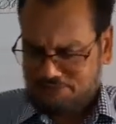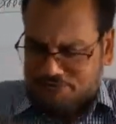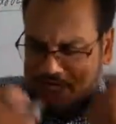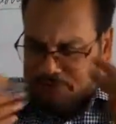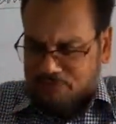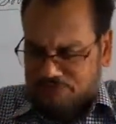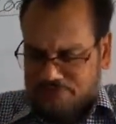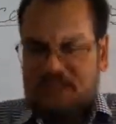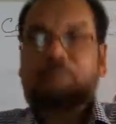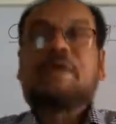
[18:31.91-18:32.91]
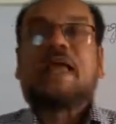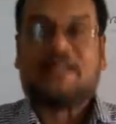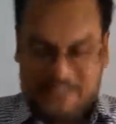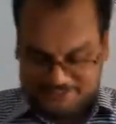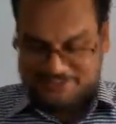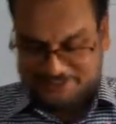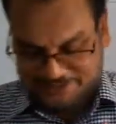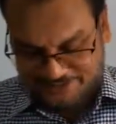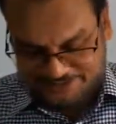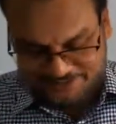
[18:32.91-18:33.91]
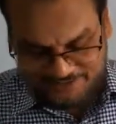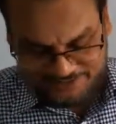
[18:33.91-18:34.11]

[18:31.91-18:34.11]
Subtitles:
you should have to fill up another sentence.